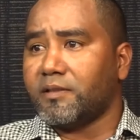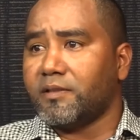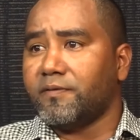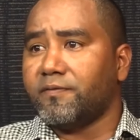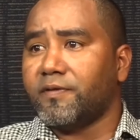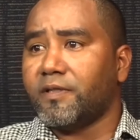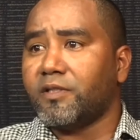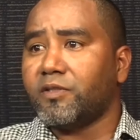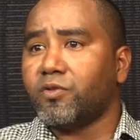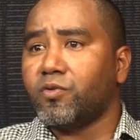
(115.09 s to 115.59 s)

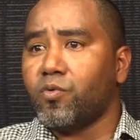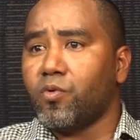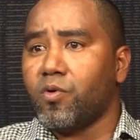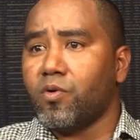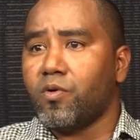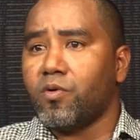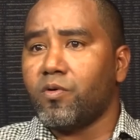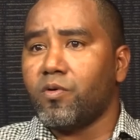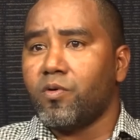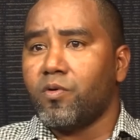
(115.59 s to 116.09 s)
even
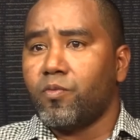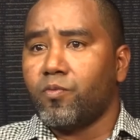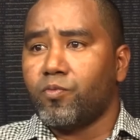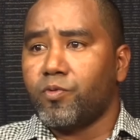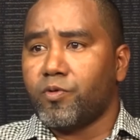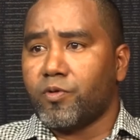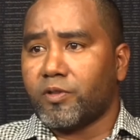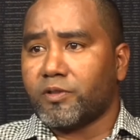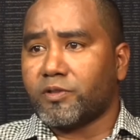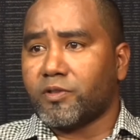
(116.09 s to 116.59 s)
though
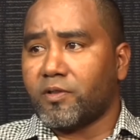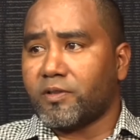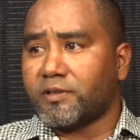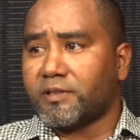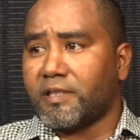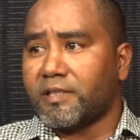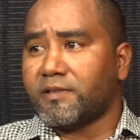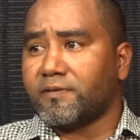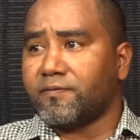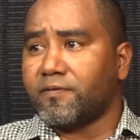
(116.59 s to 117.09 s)
we were
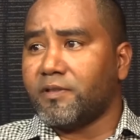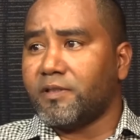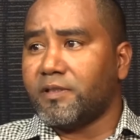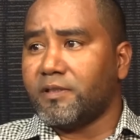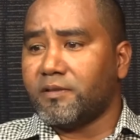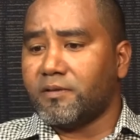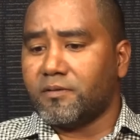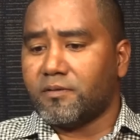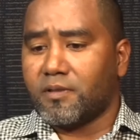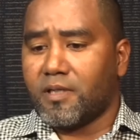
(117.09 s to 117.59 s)
successful
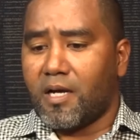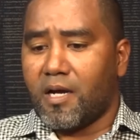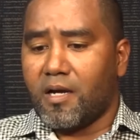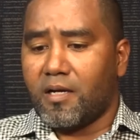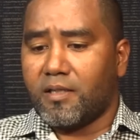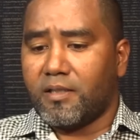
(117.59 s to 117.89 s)
in